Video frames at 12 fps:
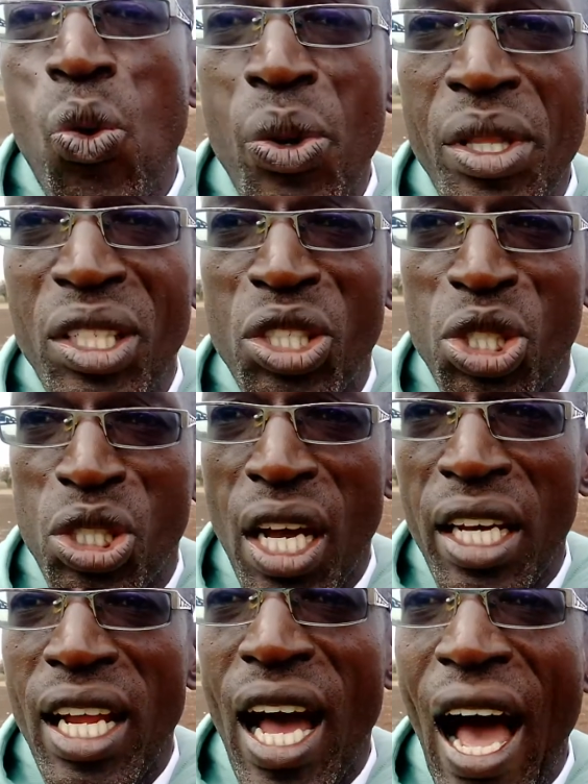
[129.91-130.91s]
with his
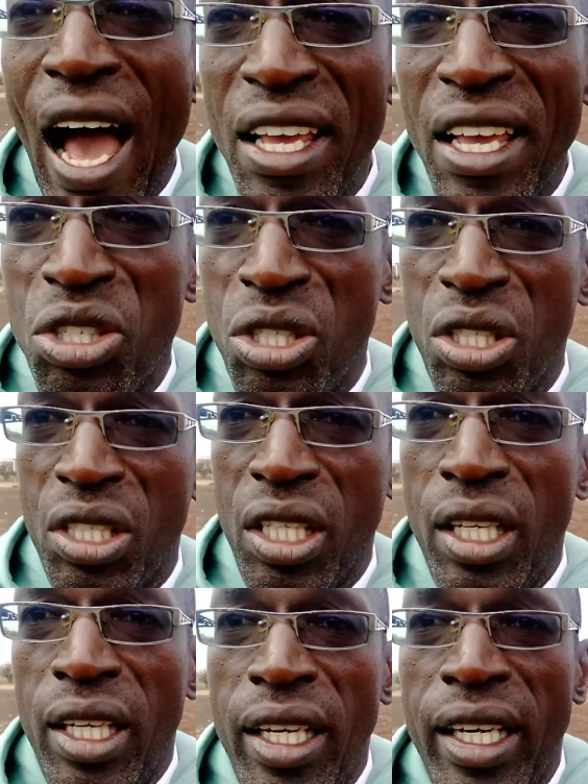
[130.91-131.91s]
son Isaac.
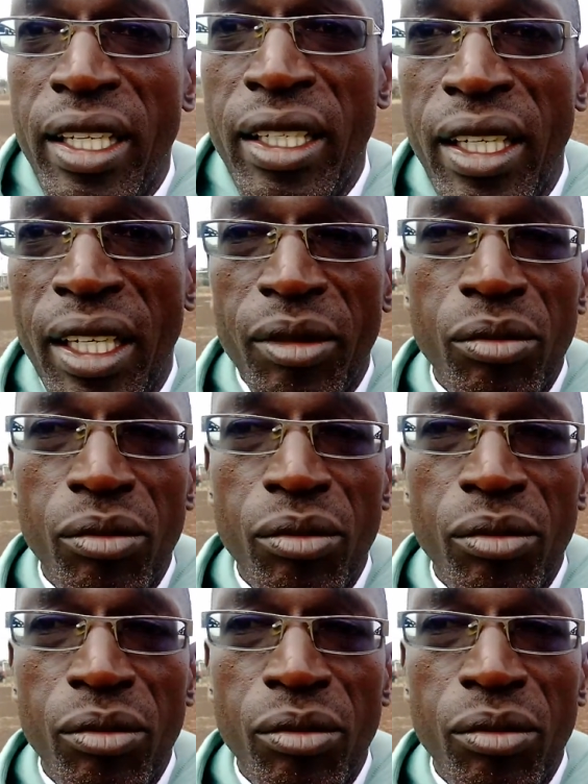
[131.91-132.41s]
And